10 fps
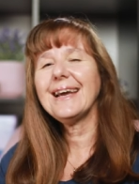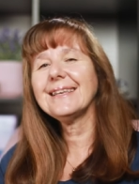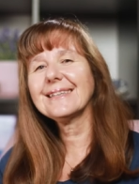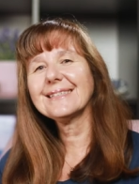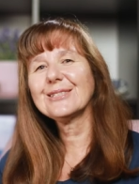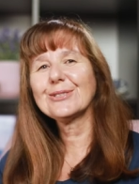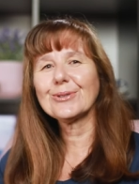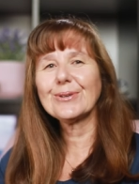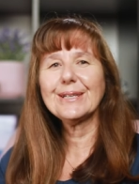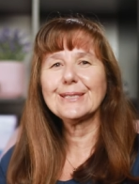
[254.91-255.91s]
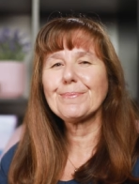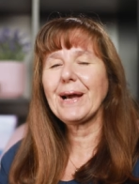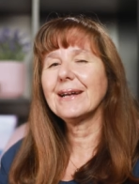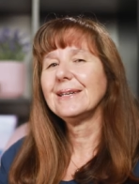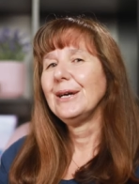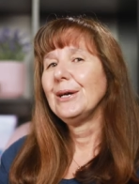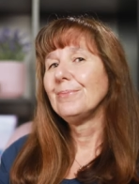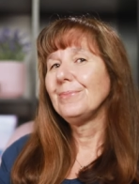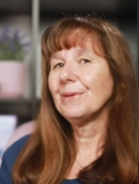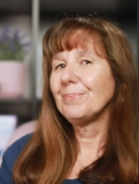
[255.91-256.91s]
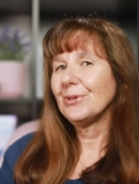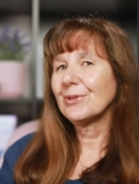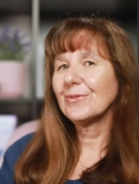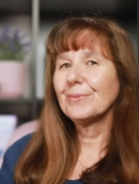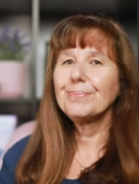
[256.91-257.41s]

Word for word: endless stories about the beautiful